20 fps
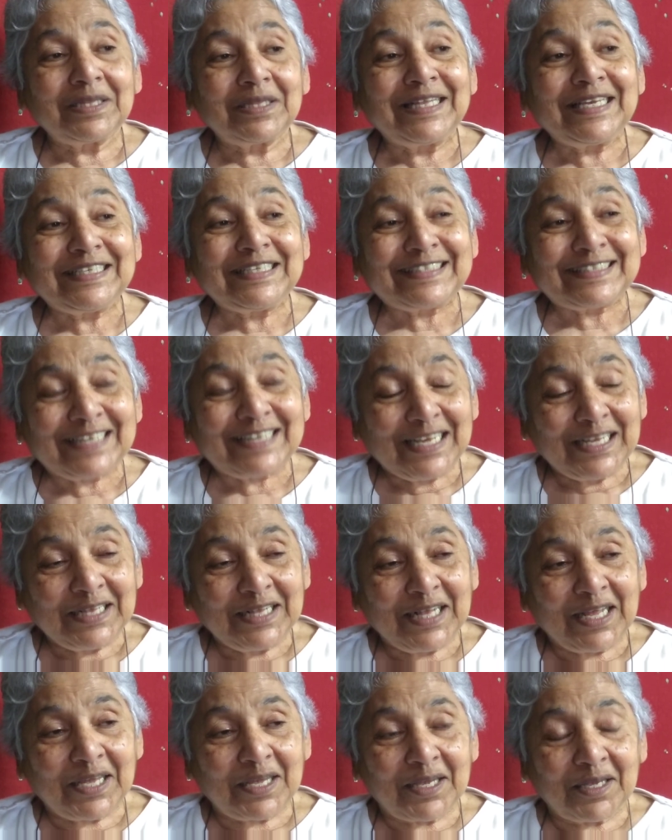But they
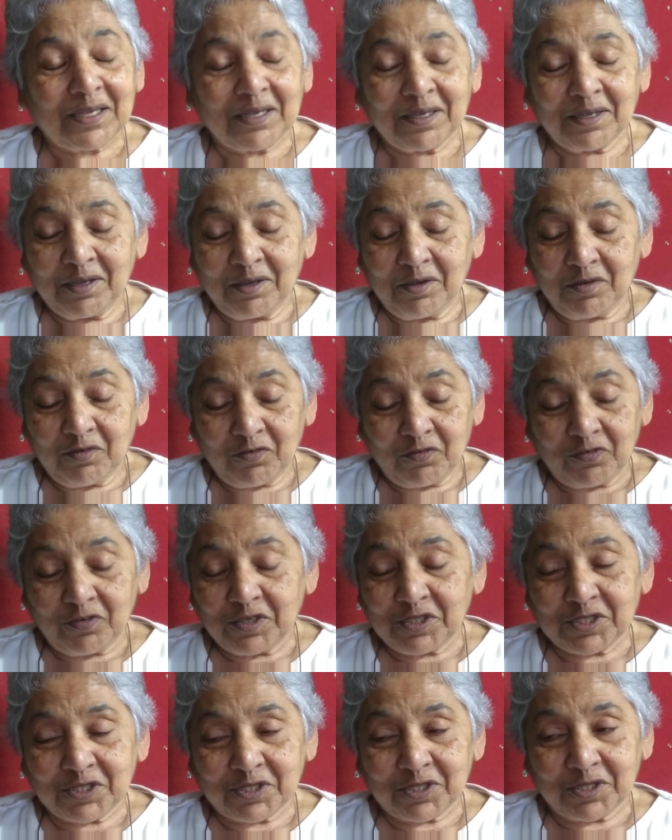stayed there.
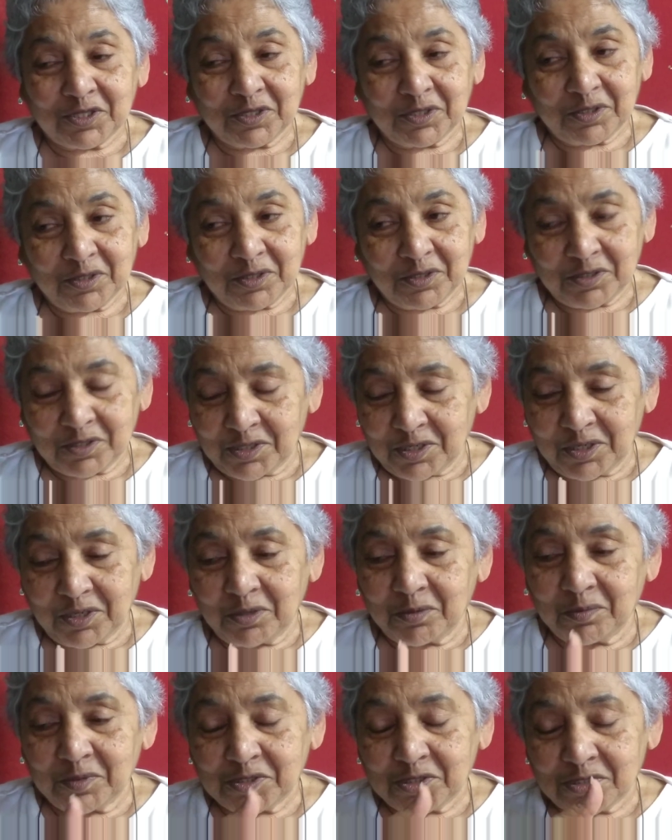First
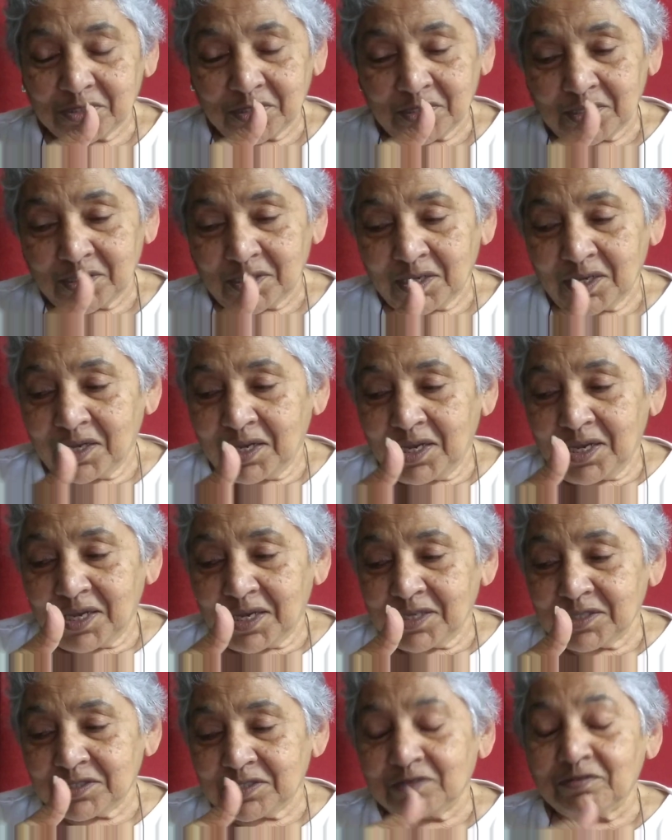thing you must see
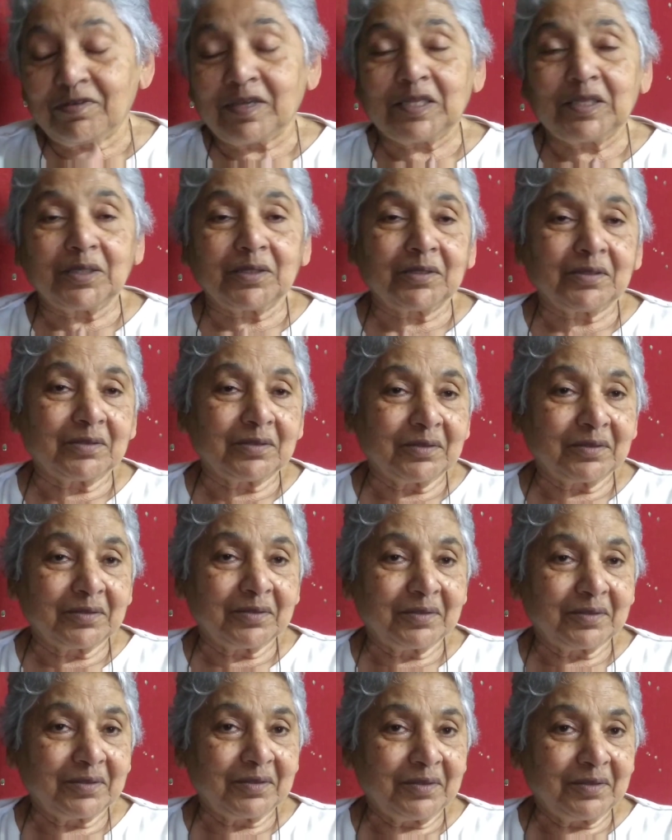is the weather.
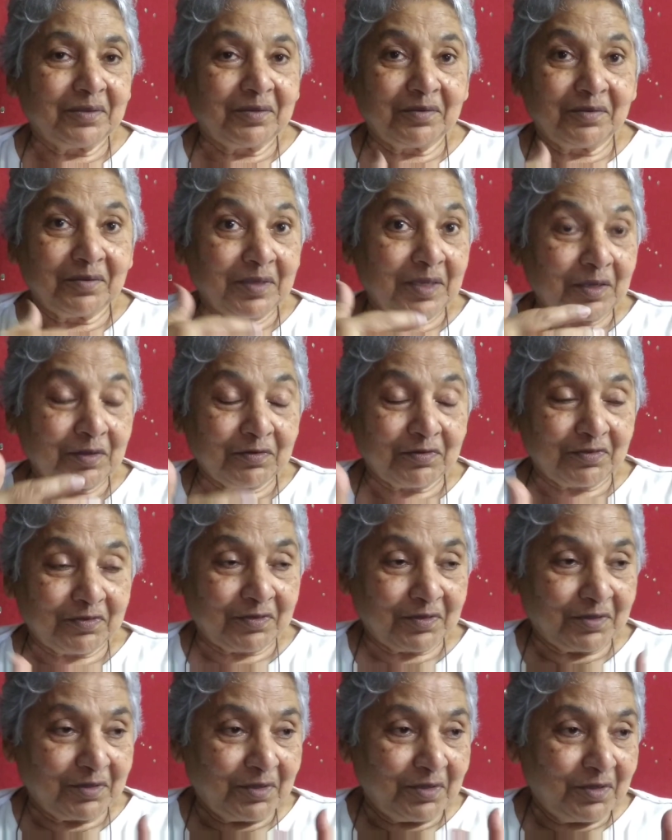We have
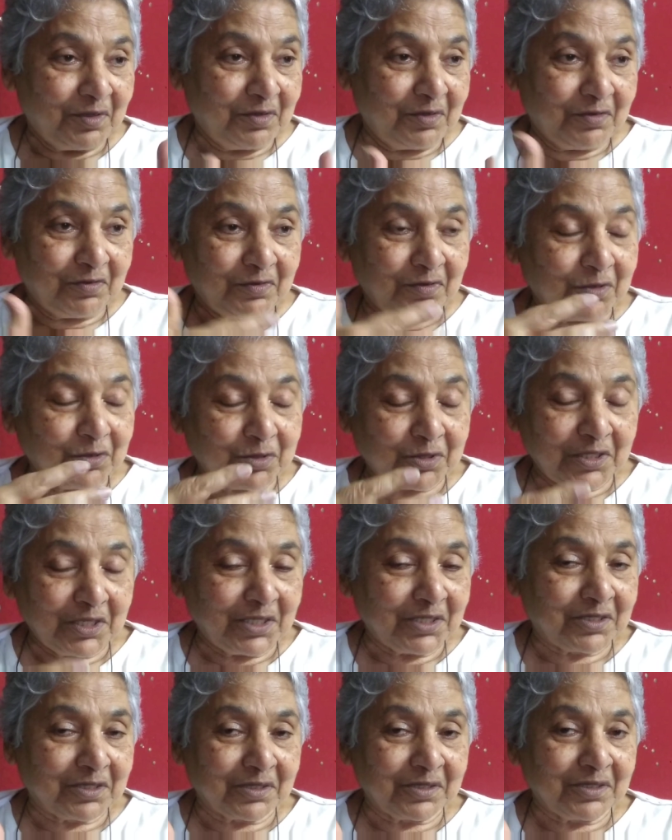four
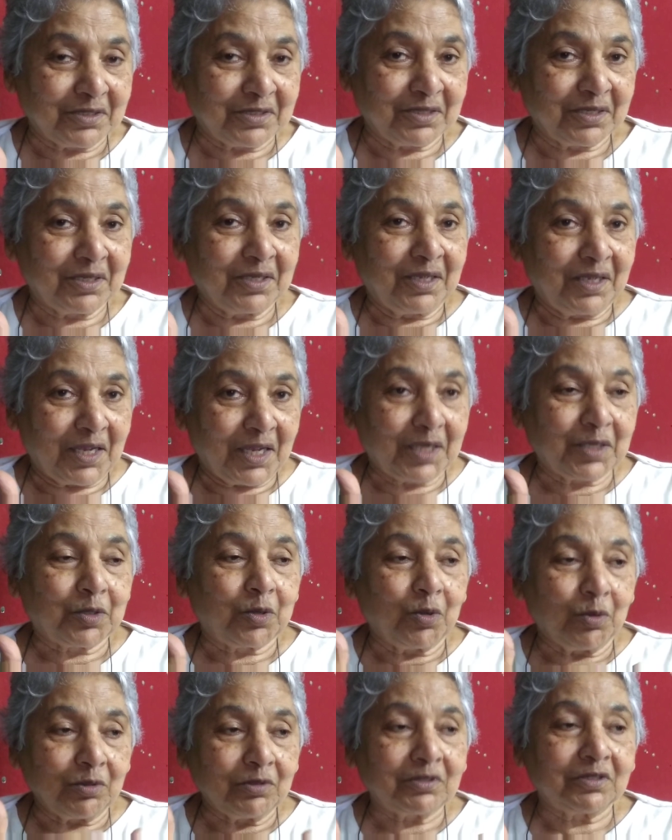seasons,
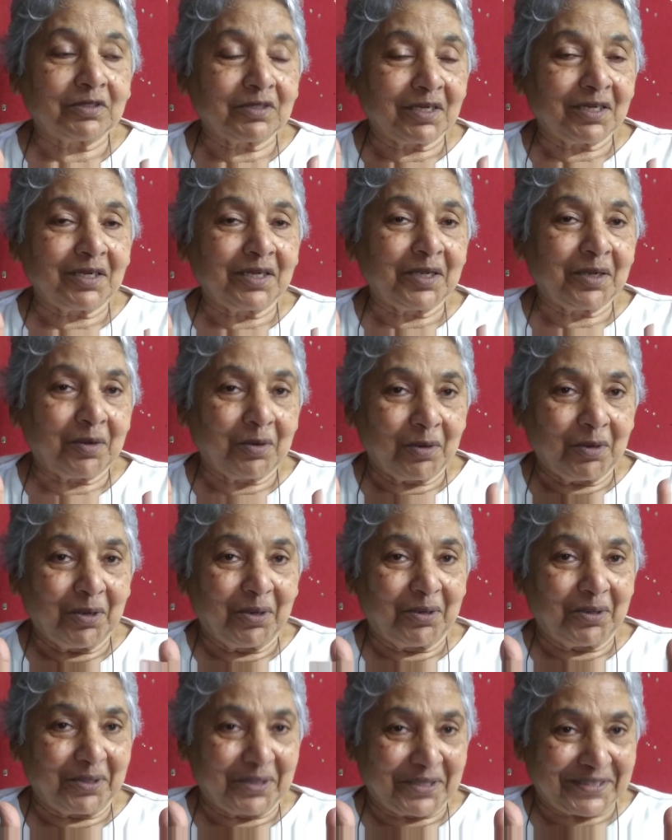and cold is really
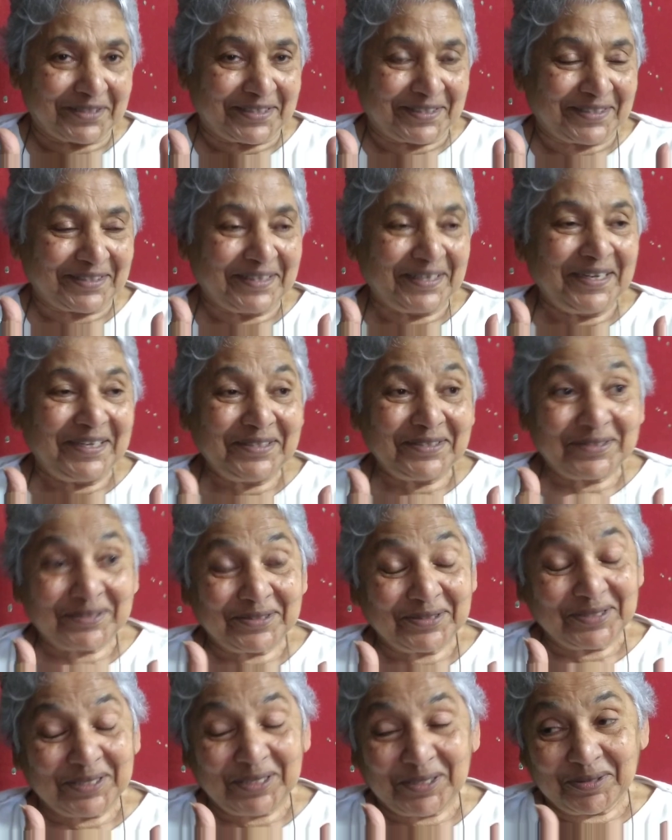cold,
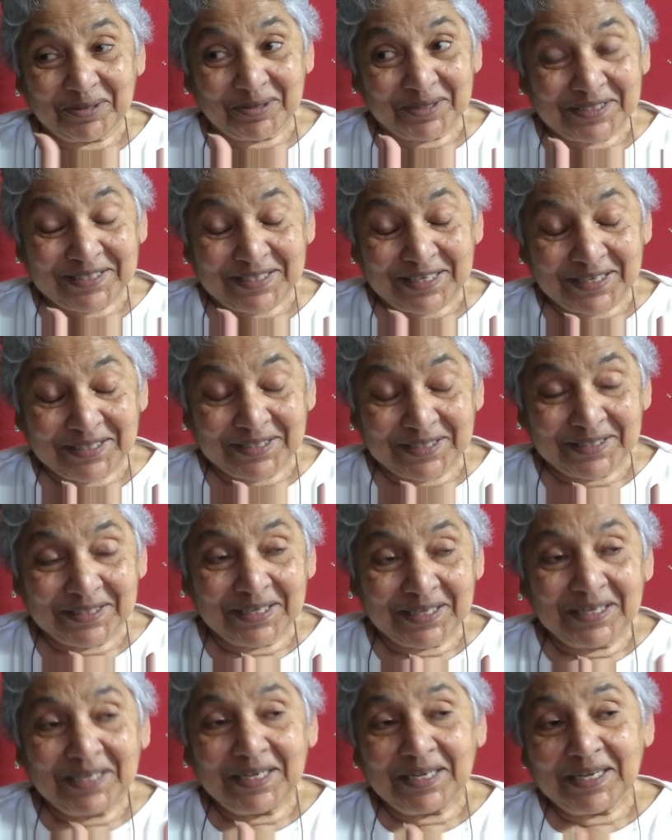so they couldn't stand it.
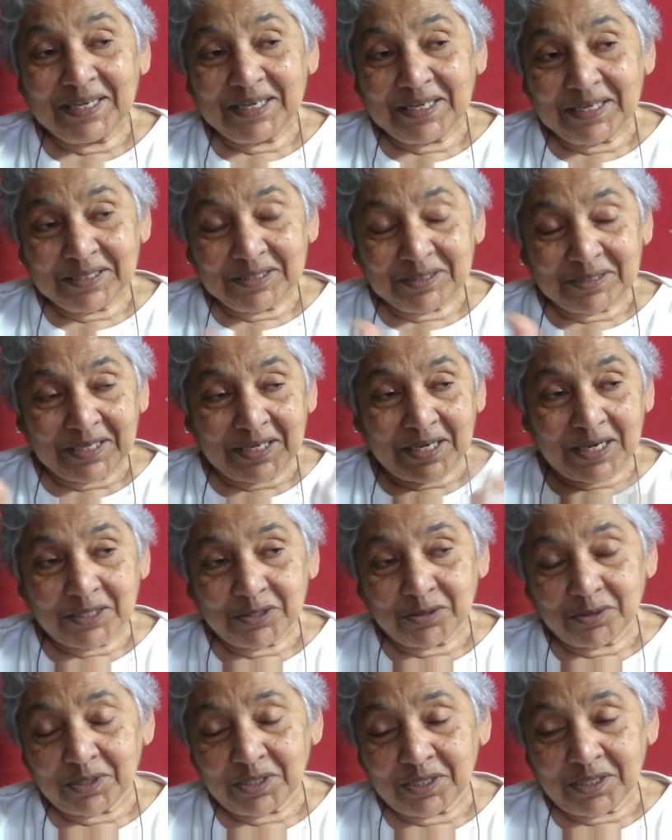And
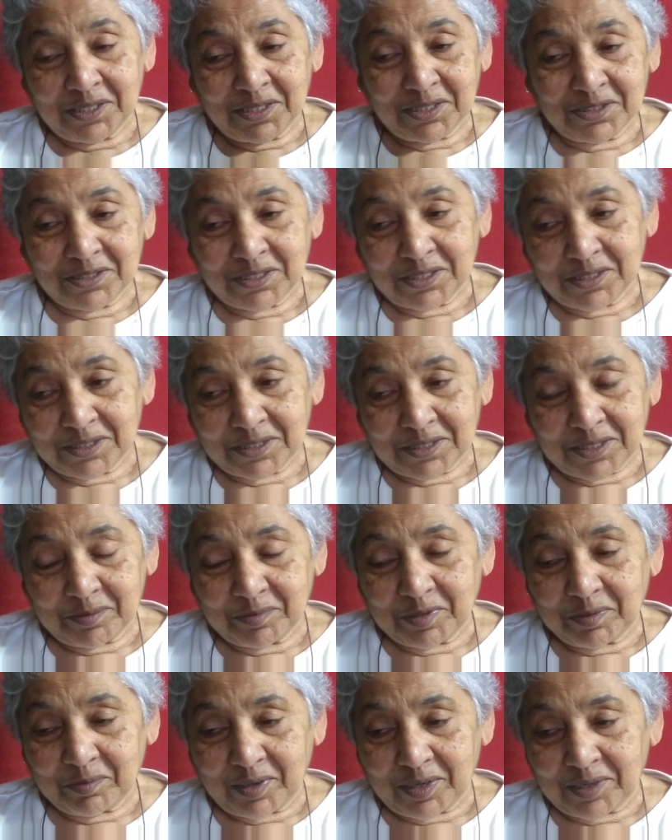gradually, they started
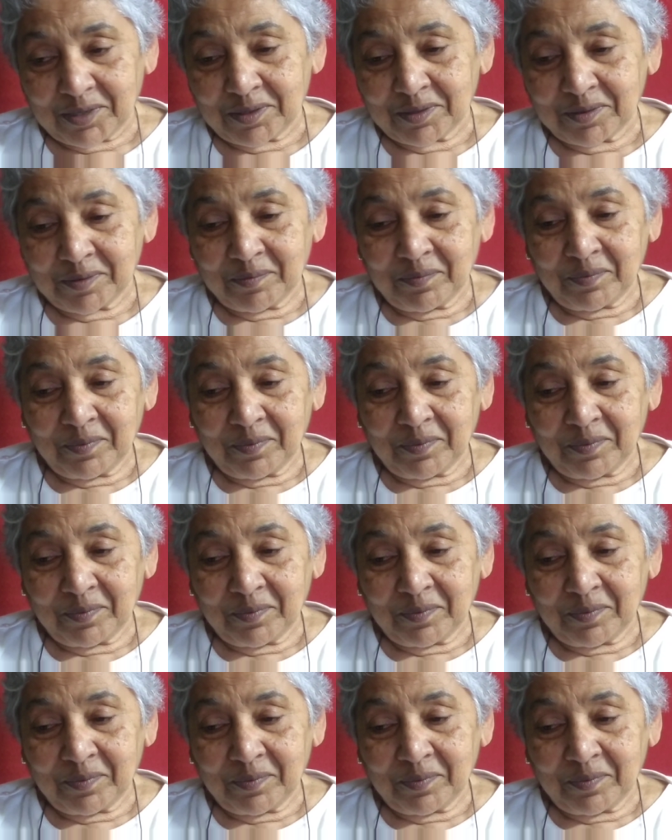coming back.